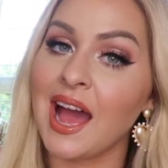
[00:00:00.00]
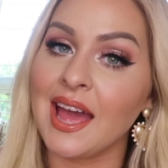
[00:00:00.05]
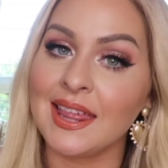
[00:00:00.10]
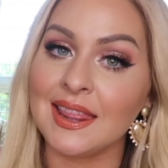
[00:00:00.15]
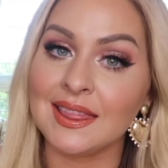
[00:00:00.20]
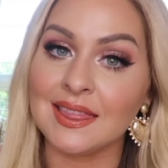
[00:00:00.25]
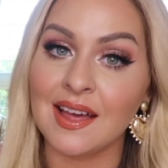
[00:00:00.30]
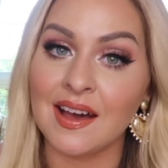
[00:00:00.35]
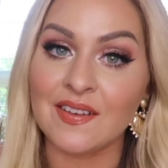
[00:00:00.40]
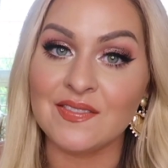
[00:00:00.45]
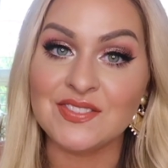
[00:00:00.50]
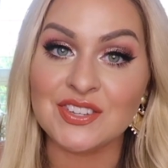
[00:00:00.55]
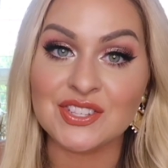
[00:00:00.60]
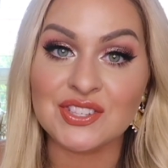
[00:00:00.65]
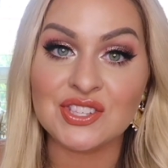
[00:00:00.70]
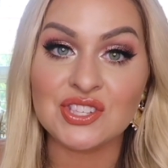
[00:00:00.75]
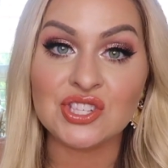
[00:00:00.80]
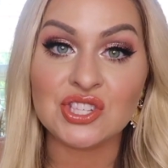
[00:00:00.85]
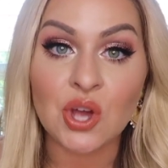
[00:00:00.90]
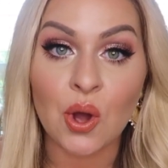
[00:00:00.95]
I loved
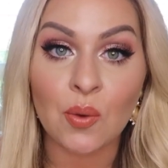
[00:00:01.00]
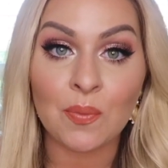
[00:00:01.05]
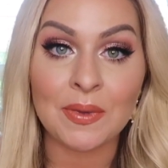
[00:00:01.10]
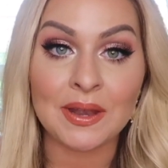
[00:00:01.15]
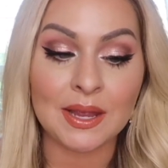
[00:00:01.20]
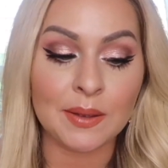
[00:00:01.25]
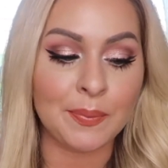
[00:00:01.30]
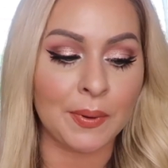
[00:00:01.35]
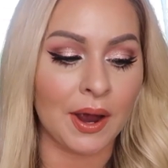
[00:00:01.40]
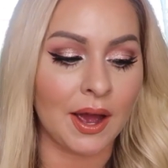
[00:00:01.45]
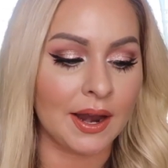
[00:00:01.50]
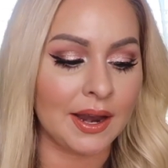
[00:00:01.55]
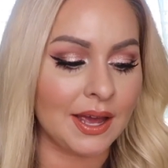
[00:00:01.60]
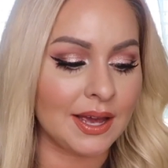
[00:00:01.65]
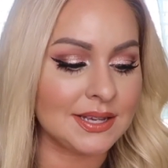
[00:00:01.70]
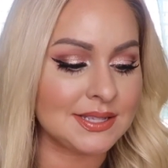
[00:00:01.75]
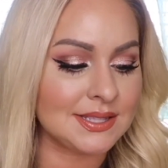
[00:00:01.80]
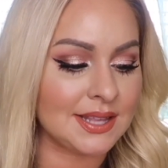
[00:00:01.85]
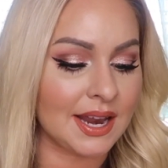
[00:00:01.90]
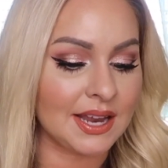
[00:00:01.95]
so many
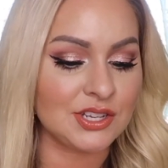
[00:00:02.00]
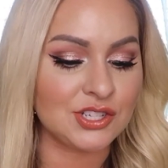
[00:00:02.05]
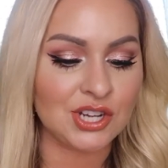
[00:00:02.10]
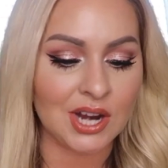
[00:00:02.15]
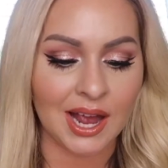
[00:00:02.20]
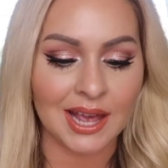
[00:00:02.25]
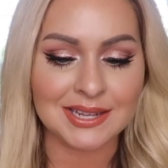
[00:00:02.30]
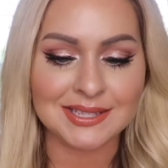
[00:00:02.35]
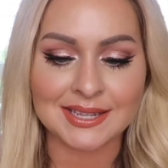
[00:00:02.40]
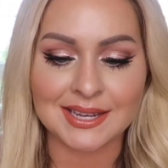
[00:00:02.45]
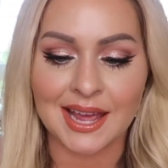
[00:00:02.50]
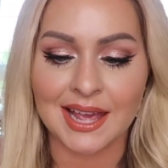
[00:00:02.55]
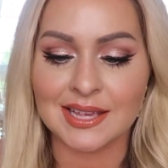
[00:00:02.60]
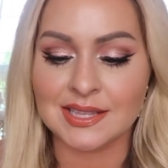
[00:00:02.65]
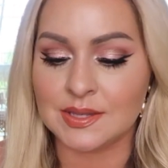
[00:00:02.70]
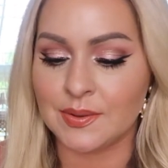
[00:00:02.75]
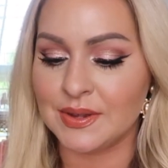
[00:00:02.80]
products that I tried today,